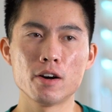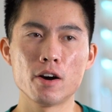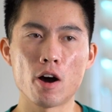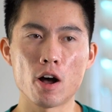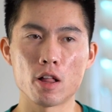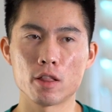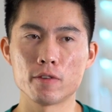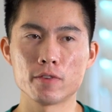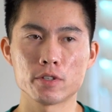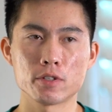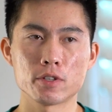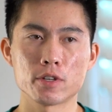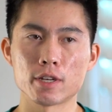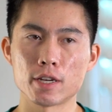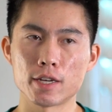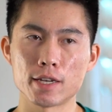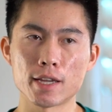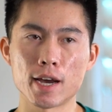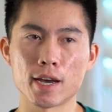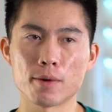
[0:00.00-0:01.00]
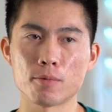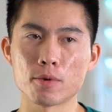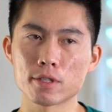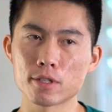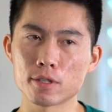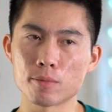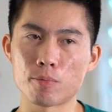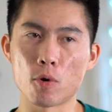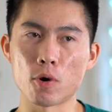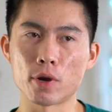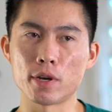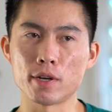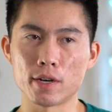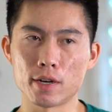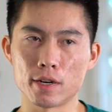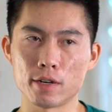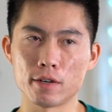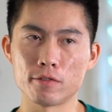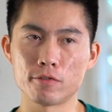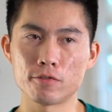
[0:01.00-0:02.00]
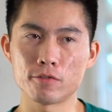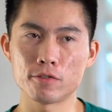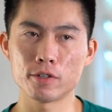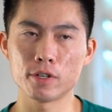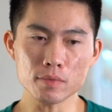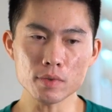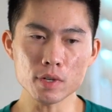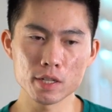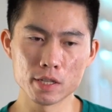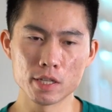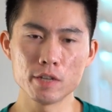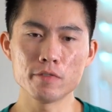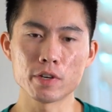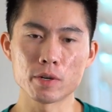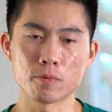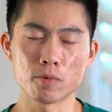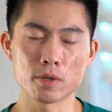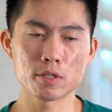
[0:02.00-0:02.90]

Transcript: all of us are going to die, what's the point of living?